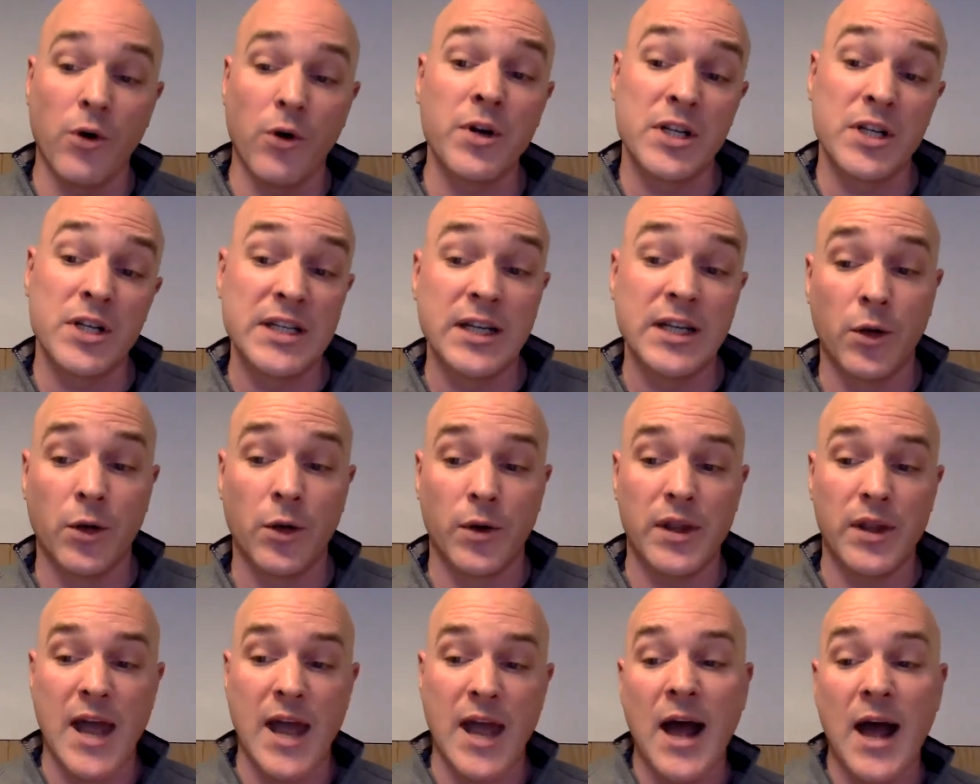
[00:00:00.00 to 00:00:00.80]
dealing
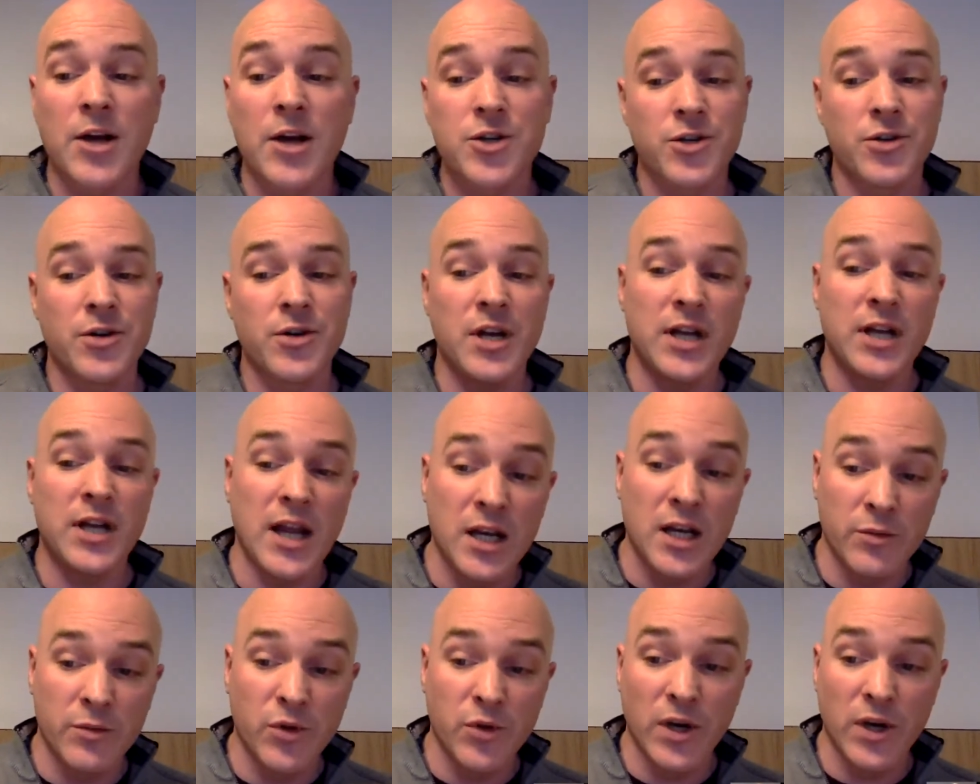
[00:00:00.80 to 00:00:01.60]
with Azure and
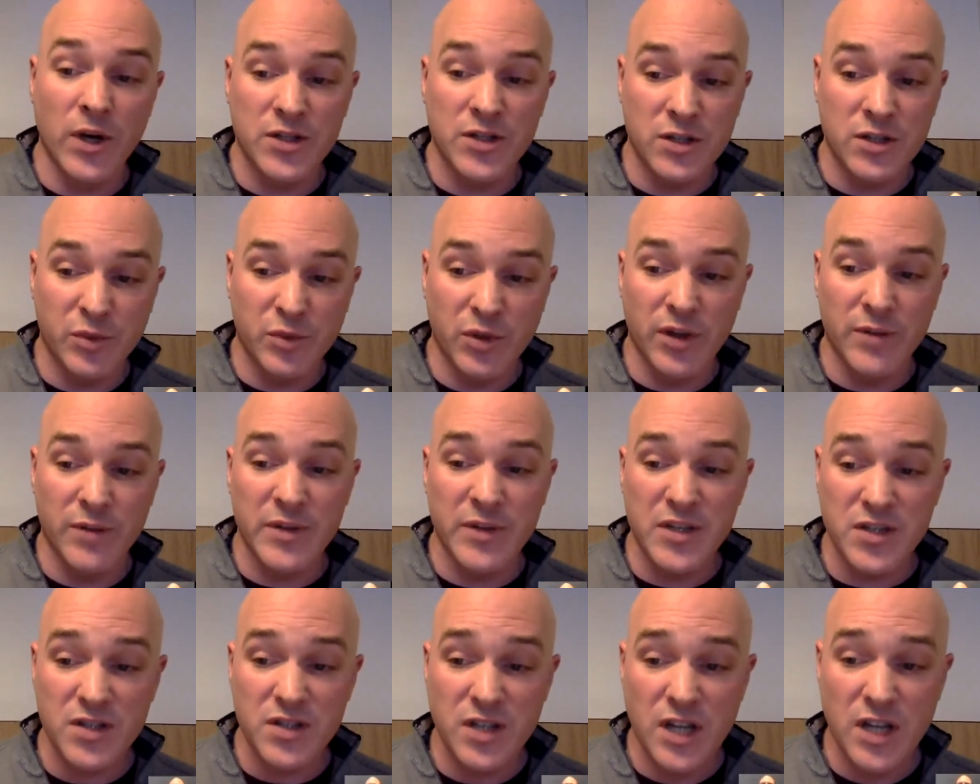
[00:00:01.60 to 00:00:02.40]
AWS
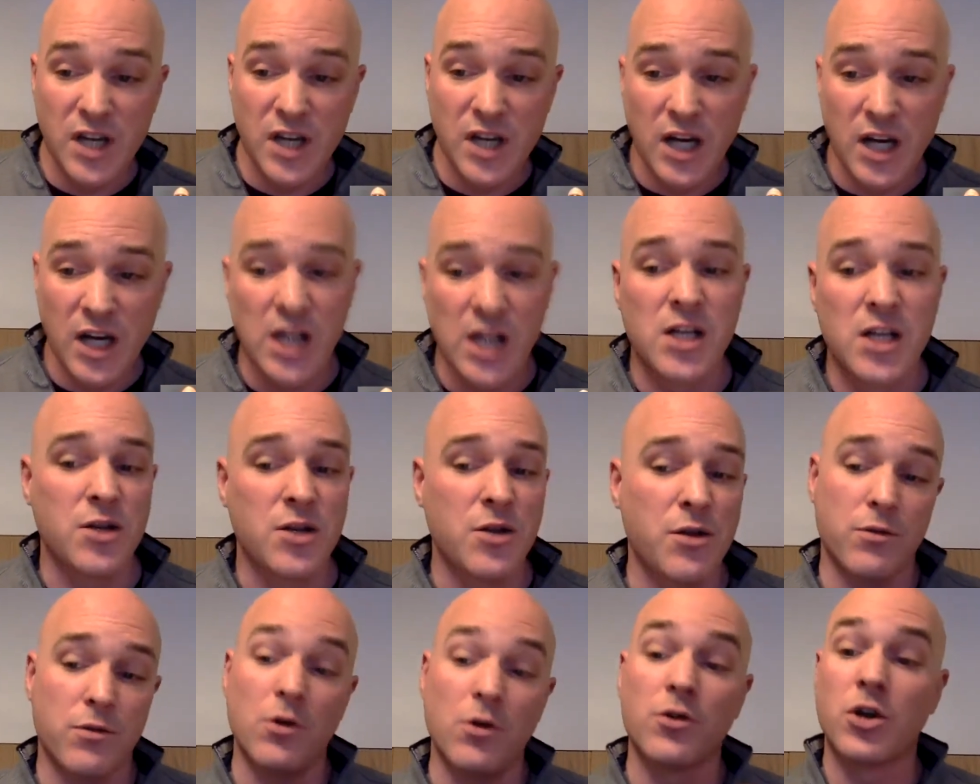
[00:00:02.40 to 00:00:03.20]
deployments. And then you
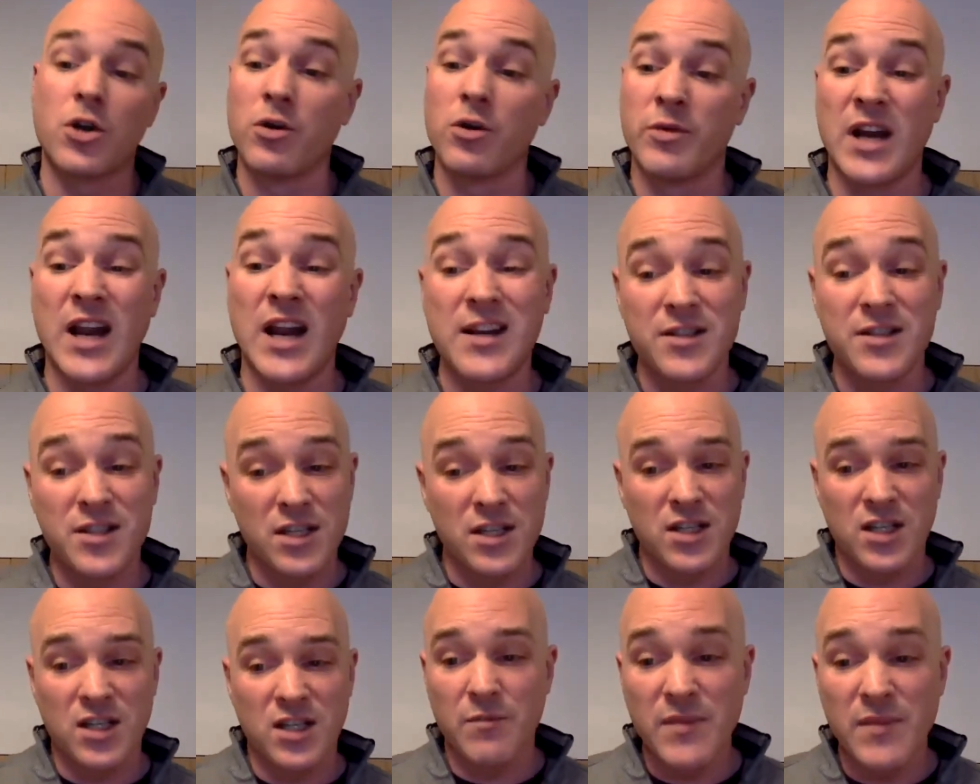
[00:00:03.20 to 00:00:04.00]
throw Kubernetes
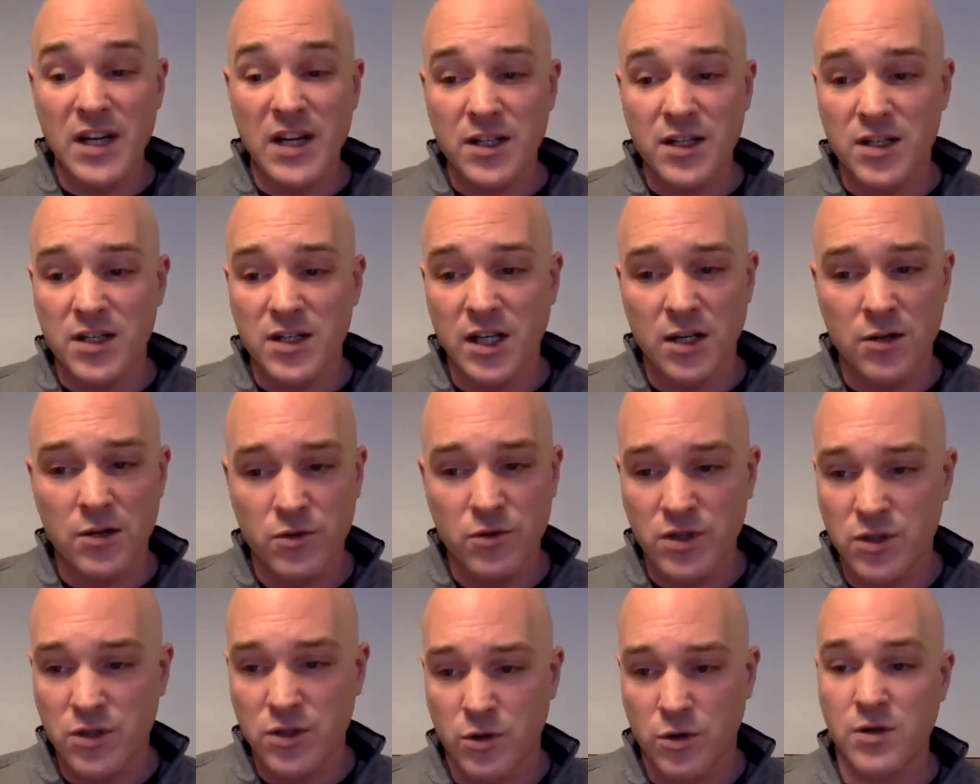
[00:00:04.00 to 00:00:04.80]
into the mix, and it
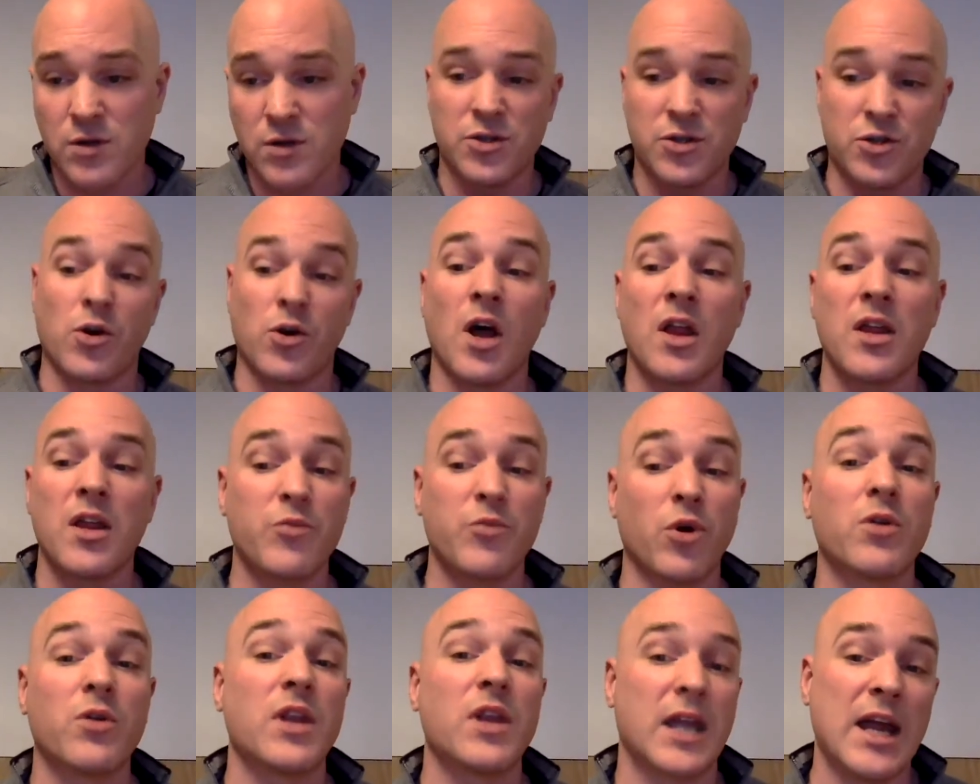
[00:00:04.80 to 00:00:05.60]
was sort of the straw that
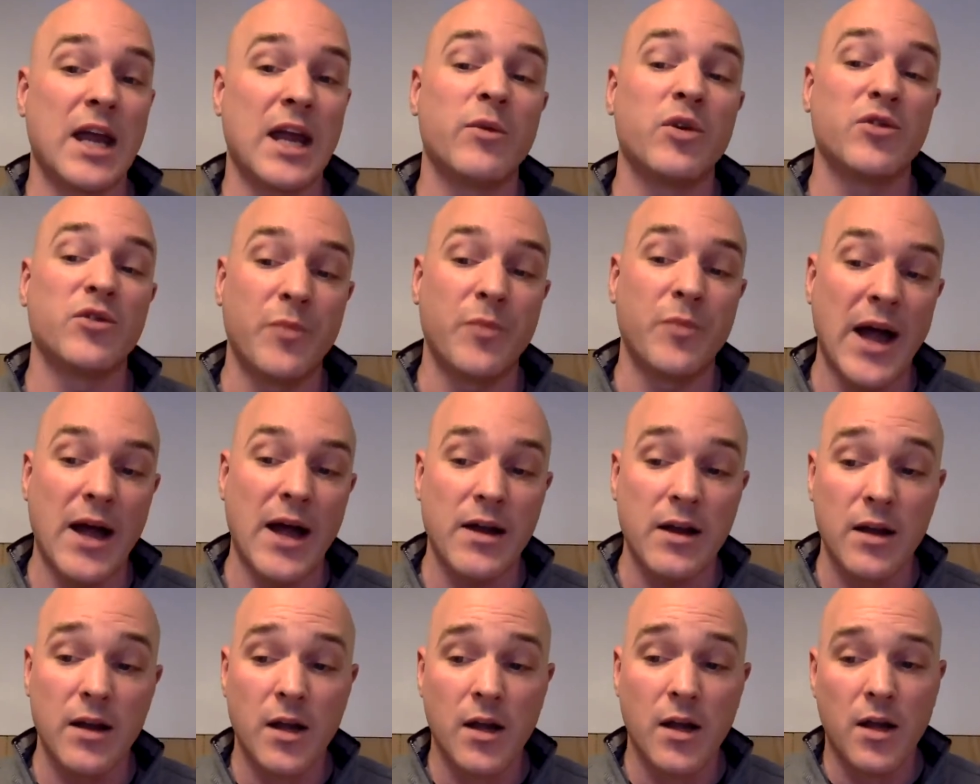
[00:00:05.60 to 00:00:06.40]
broke the camel's
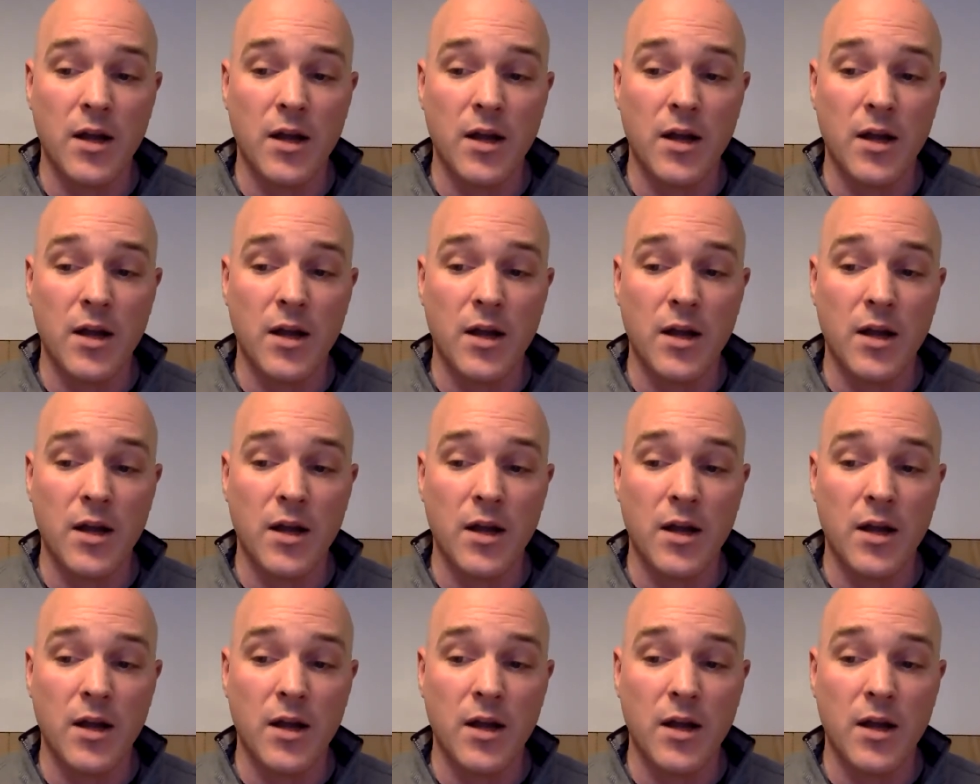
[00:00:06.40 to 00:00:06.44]
back.